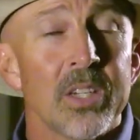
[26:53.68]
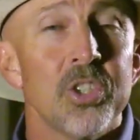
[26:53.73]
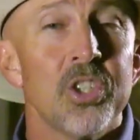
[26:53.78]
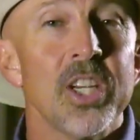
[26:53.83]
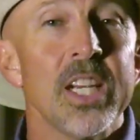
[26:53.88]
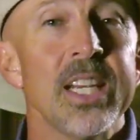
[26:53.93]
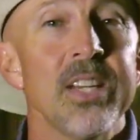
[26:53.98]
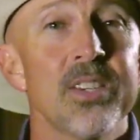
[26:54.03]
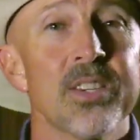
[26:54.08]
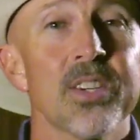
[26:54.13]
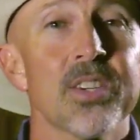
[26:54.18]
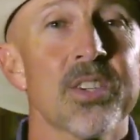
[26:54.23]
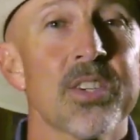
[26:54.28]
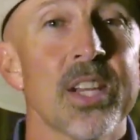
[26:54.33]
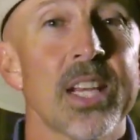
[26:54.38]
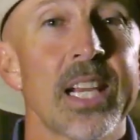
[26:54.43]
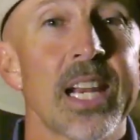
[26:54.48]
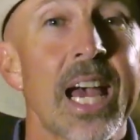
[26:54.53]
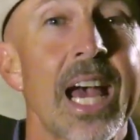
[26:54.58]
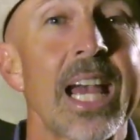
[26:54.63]
Jesus
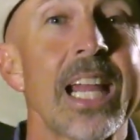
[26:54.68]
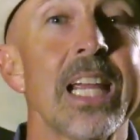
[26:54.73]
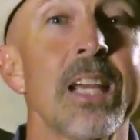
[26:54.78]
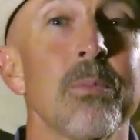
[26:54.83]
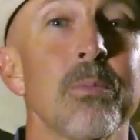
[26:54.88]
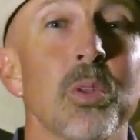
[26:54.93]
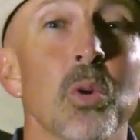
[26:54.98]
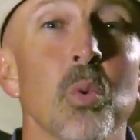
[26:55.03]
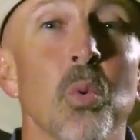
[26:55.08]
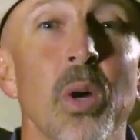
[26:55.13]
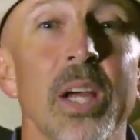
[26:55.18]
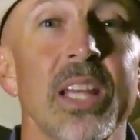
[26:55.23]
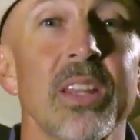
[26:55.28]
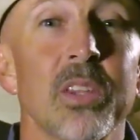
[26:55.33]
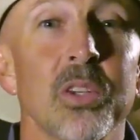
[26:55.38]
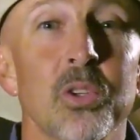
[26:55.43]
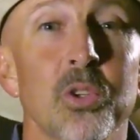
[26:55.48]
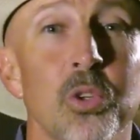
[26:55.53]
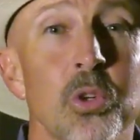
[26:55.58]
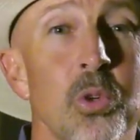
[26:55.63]
said, I am the way,
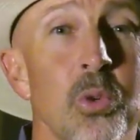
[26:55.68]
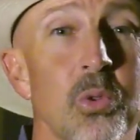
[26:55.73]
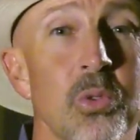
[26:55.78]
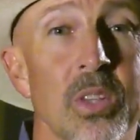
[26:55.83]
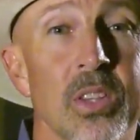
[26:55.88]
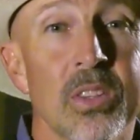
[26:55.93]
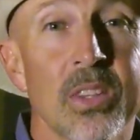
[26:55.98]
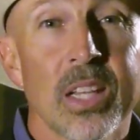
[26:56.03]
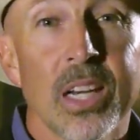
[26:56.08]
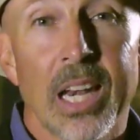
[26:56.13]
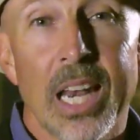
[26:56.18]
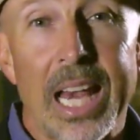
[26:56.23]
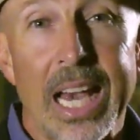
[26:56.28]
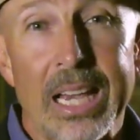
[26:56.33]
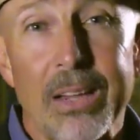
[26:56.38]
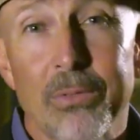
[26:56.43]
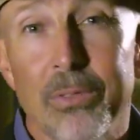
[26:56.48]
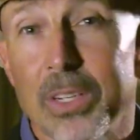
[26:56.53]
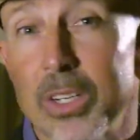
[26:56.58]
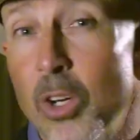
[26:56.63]
the truth, and the
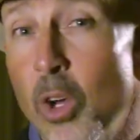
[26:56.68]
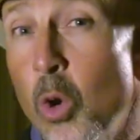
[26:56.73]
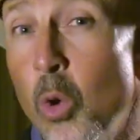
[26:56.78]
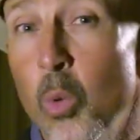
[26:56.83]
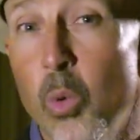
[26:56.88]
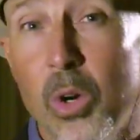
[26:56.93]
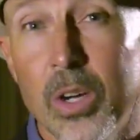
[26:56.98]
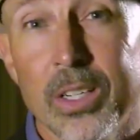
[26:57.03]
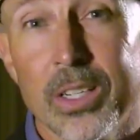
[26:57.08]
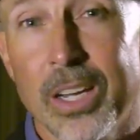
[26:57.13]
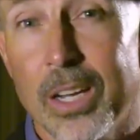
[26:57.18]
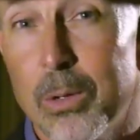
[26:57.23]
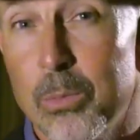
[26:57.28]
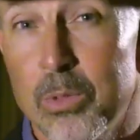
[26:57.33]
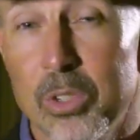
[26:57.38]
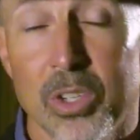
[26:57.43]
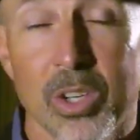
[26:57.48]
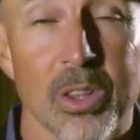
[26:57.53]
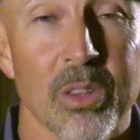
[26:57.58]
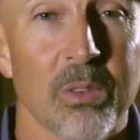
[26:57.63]
life, and no one
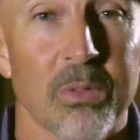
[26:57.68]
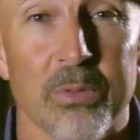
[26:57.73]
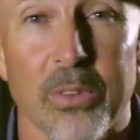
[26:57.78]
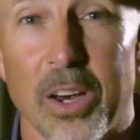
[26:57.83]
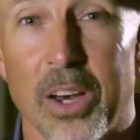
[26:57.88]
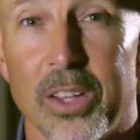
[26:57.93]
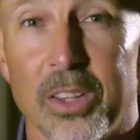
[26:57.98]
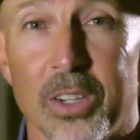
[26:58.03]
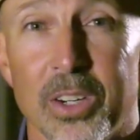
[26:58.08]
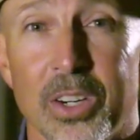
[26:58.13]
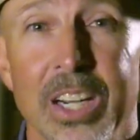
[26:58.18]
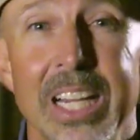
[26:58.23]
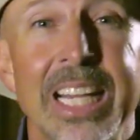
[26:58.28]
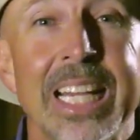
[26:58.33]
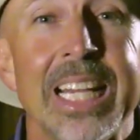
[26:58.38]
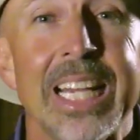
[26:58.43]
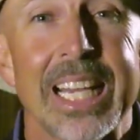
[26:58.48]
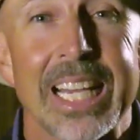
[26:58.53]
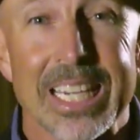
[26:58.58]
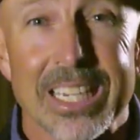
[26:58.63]
comes to the Father
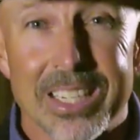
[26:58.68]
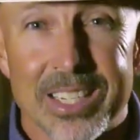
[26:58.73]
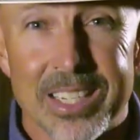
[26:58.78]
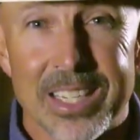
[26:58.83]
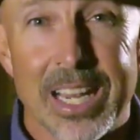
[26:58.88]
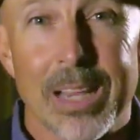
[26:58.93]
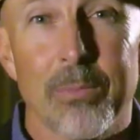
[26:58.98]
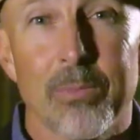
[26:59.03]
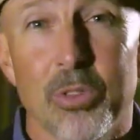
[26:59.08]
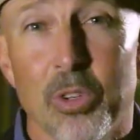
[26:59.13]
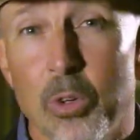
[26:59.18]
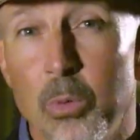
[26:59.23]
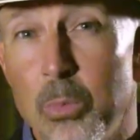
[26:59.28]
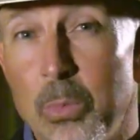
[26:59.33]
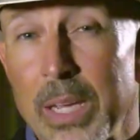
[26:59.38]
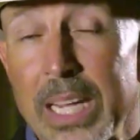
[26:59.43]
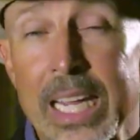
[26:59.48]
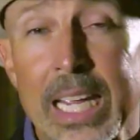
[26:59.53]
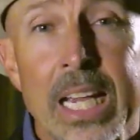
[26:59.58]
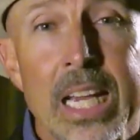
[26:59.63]
except through
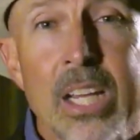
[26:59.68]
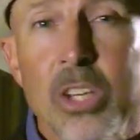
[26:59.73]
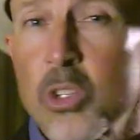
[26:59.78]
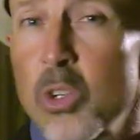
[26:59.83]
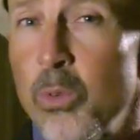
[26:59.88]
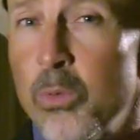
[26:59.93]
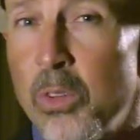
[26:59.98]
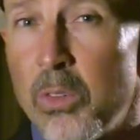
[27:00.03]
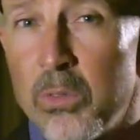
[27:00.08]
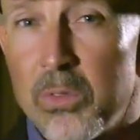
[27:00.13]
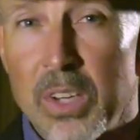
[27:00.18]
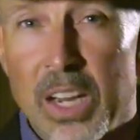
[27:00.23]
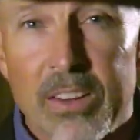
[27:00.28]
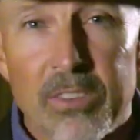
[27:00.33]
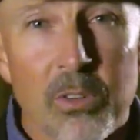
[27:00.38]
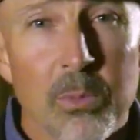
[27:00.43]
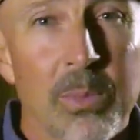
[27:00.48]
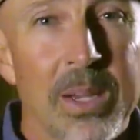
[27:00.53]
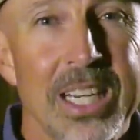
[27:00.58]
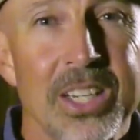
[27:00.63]
me. So if you've
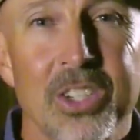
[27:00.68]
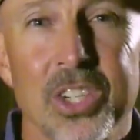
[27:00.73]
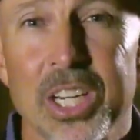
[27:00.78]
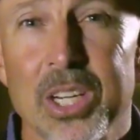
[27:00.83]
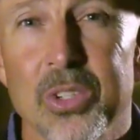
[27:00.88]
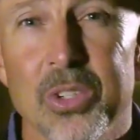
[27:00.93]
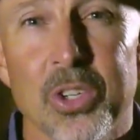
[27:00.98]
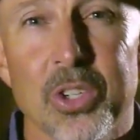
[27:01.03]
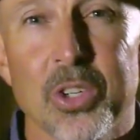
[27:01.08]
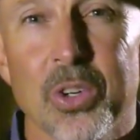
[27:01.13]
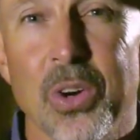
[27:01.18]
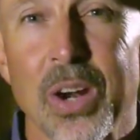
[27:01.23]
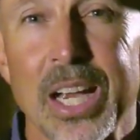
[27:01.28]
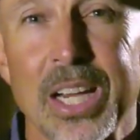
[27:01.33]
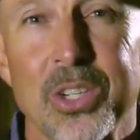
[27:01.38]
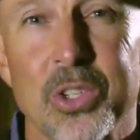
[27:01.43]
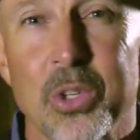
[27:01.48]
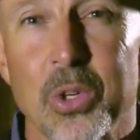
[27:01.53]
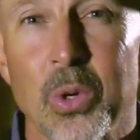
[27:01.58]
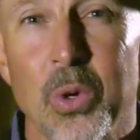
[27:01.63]
never made Jesus
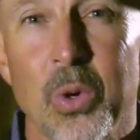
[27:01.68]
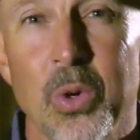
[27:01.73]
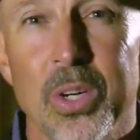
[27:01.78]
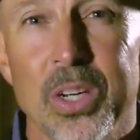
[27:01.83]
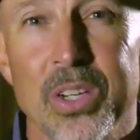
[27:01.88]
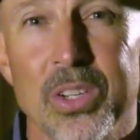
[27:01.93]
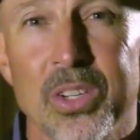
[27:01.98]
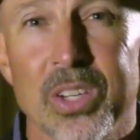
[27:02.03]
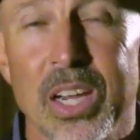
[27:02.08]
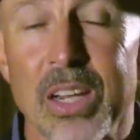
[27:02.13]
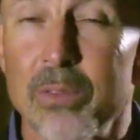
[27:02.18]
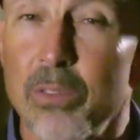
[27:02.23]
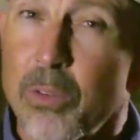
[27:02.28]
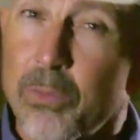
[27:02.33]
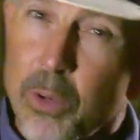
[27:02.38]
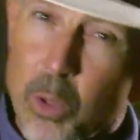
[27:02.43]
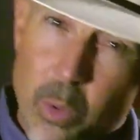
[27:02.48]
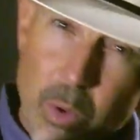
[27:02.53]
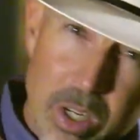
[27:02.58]
Christ your Lord and Savior, if you